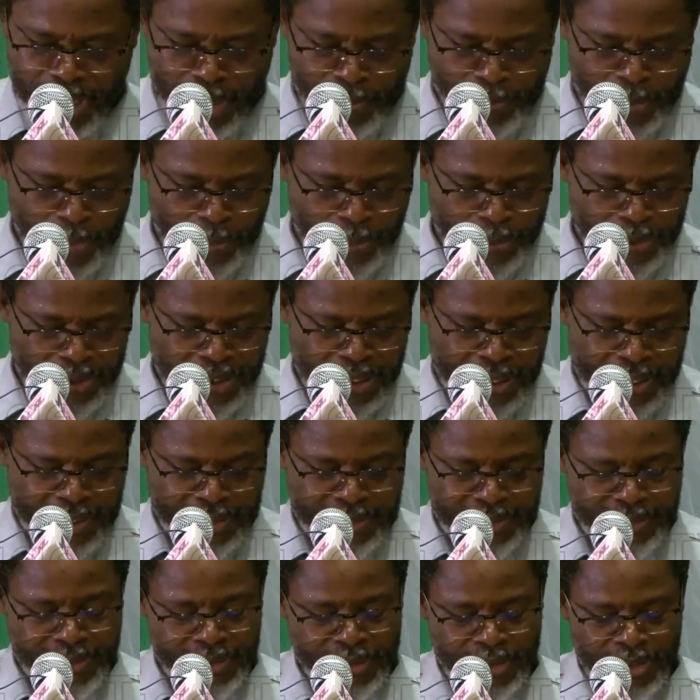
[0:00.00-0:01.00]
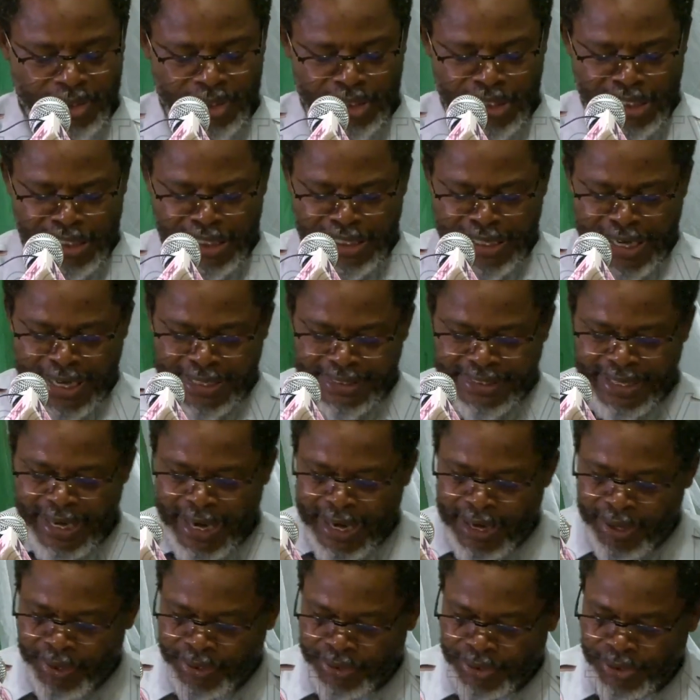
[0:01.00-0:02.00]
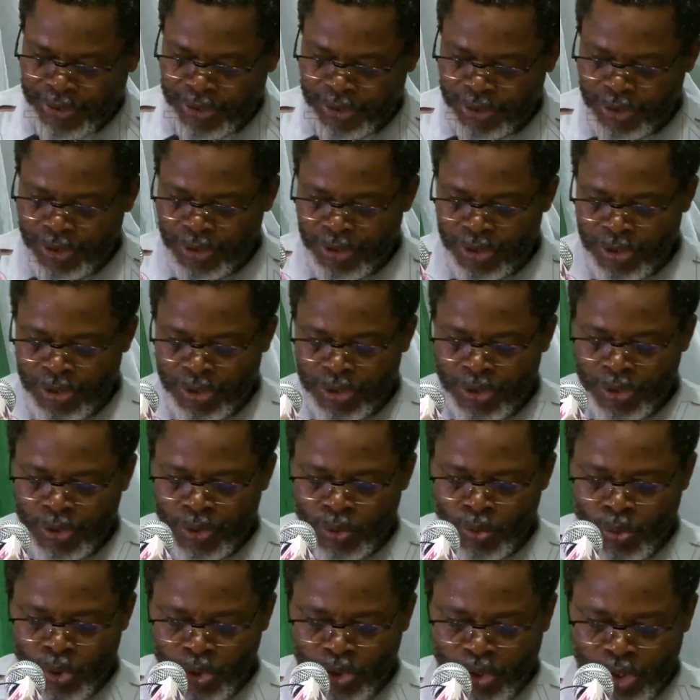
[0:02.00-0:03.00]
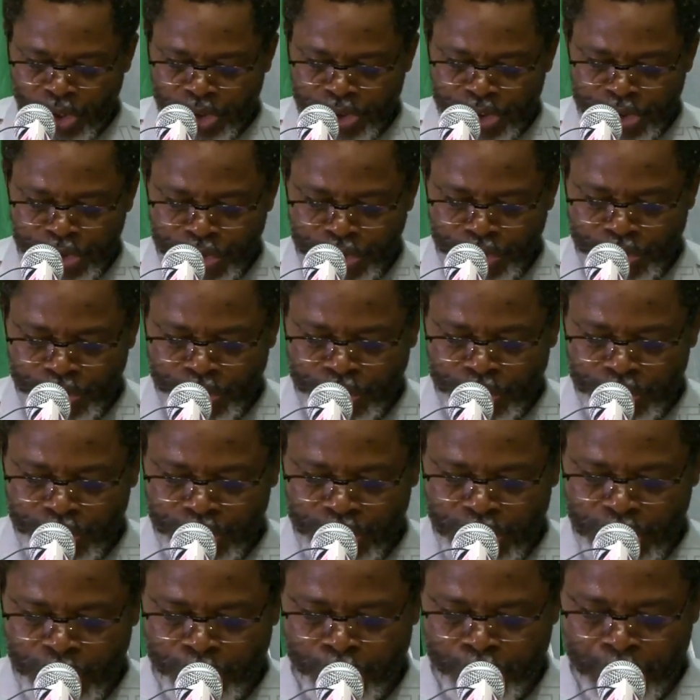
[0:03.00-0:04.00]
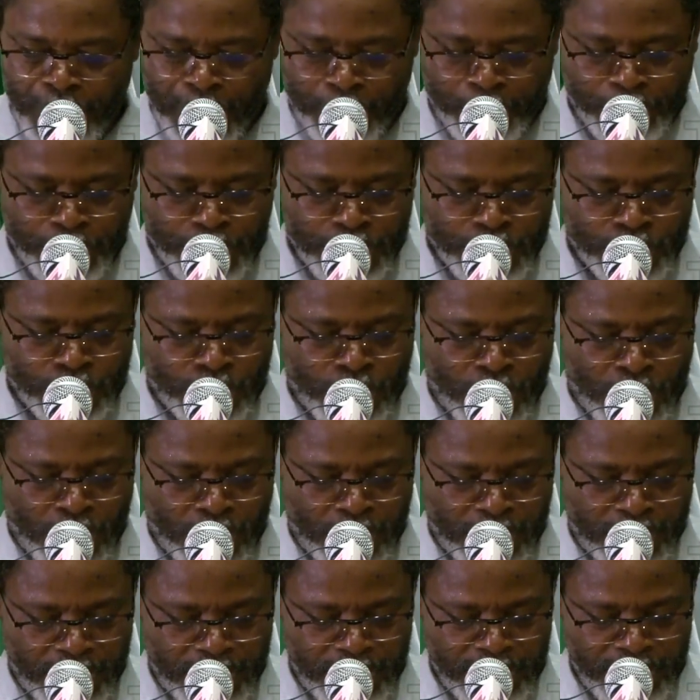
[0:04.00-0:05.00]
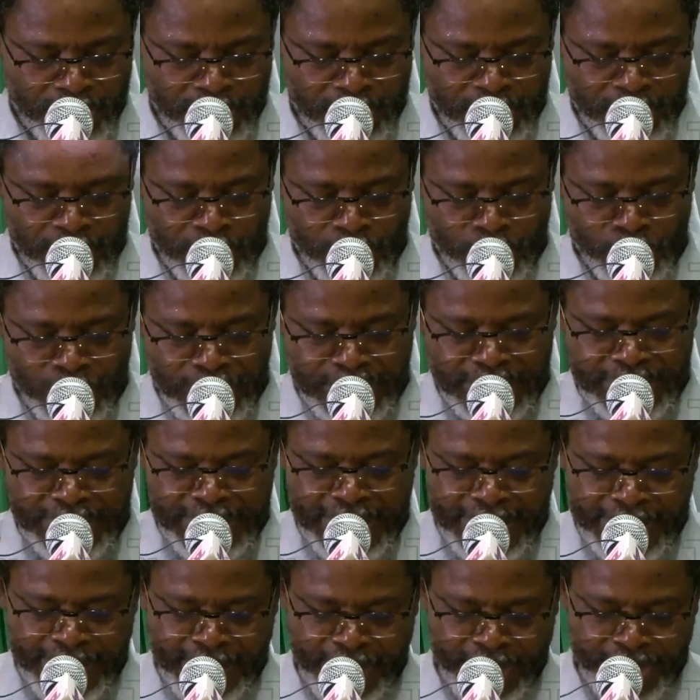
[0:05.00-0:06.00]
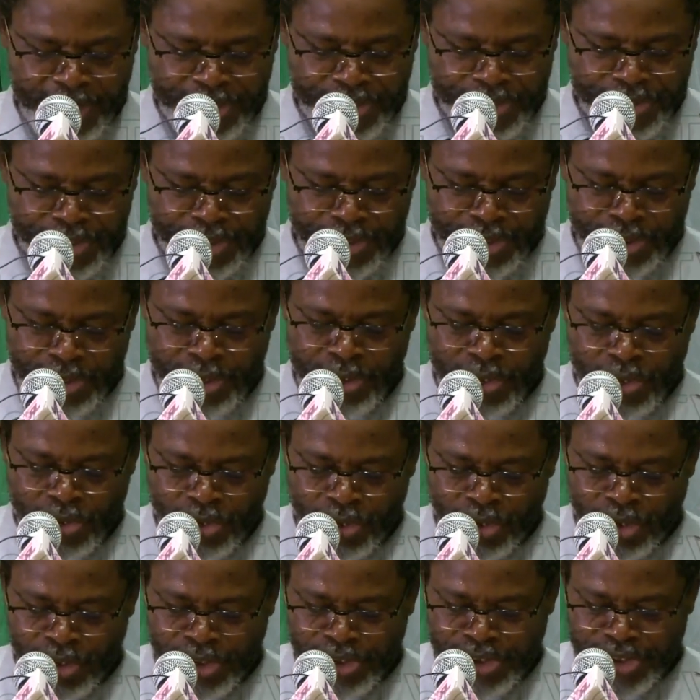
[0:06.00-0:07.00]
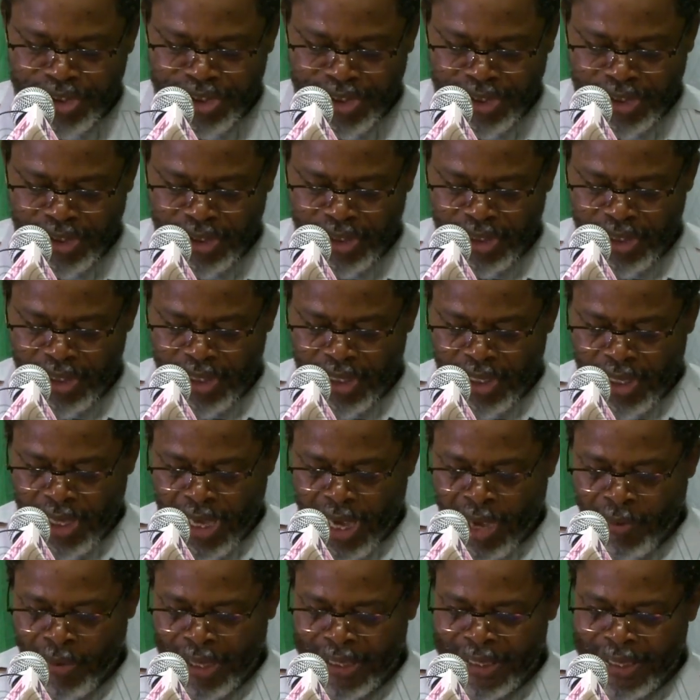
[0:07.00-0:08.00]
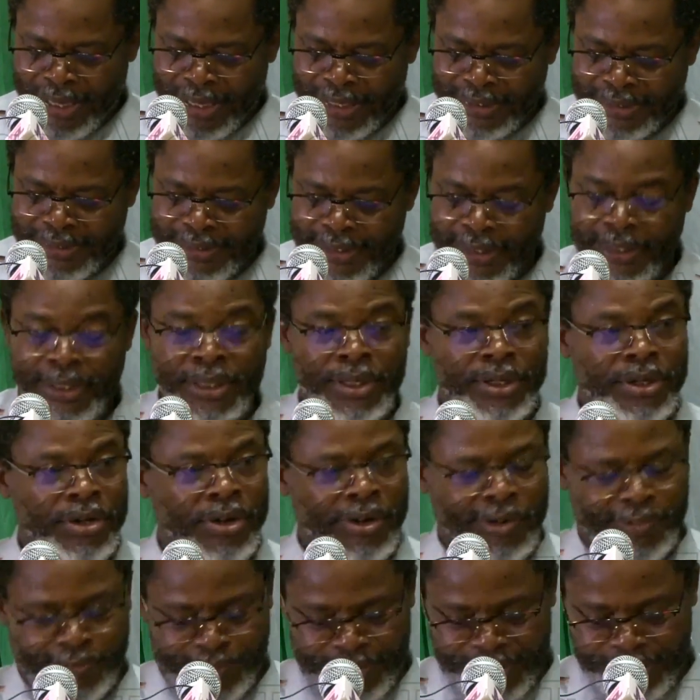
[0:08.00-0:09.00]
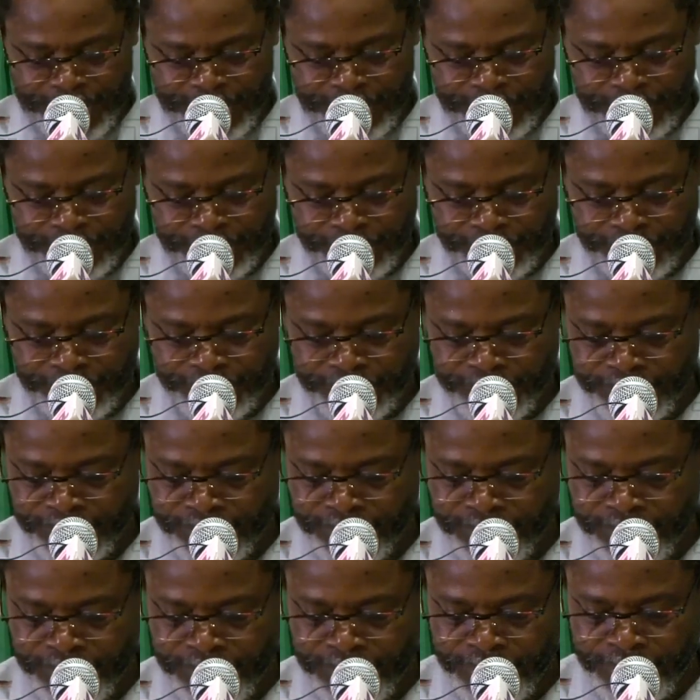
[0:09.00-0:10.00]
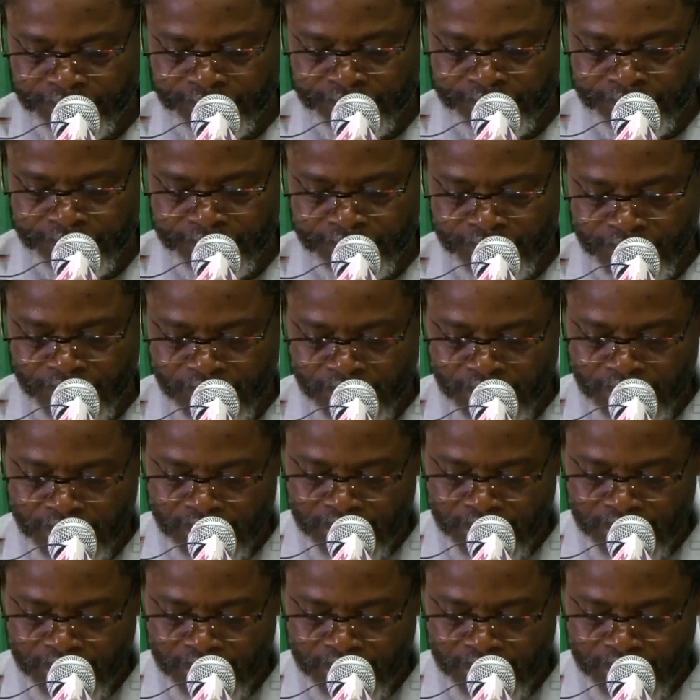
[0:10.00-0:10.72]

the Speaker said that when the House resumed after the election season, they had assured Nigerians that the Ninth House will continue with the people's work with dedication until the last day in office.